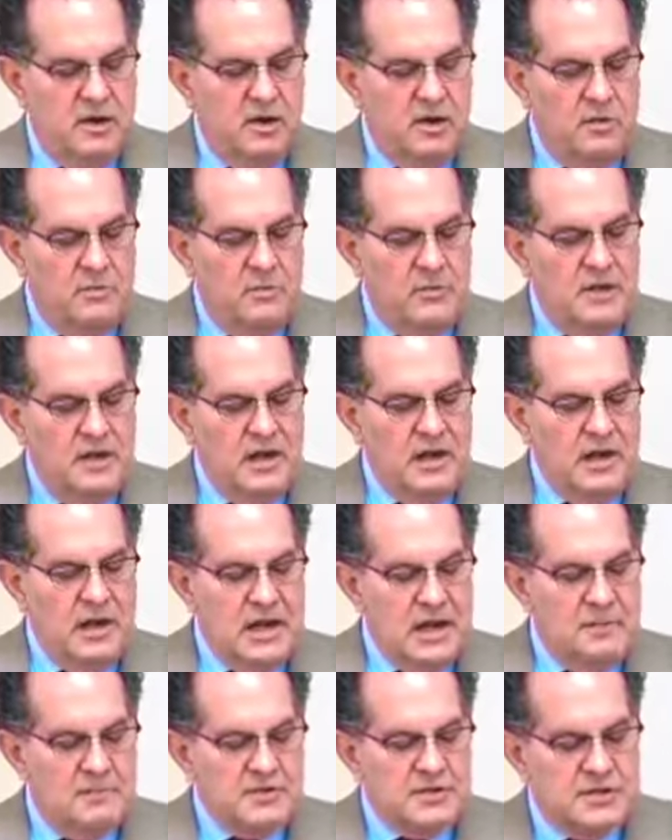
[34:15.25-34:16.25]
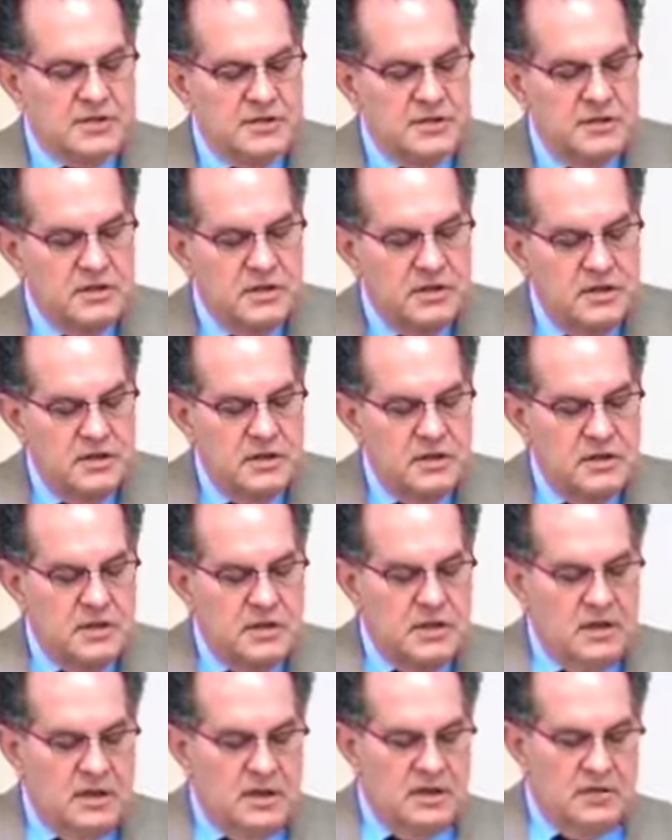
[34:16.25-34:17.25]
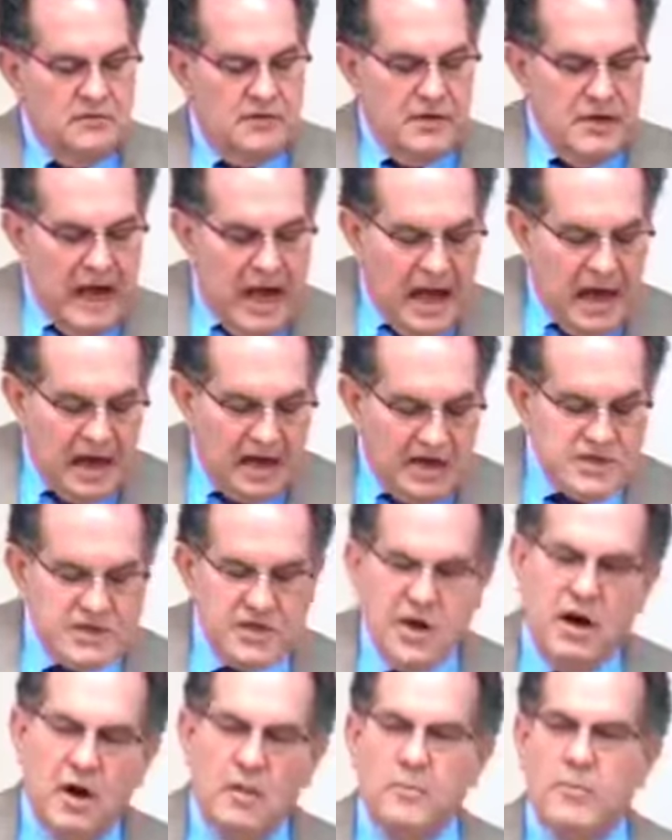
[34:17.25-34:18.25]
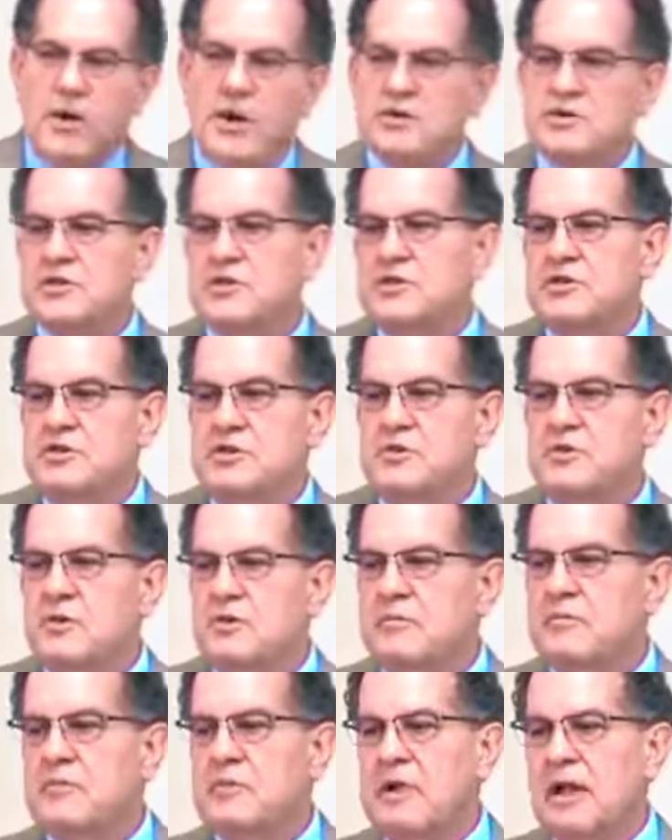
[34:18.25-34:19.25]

Now, the lips of knowledge are a precious jewel.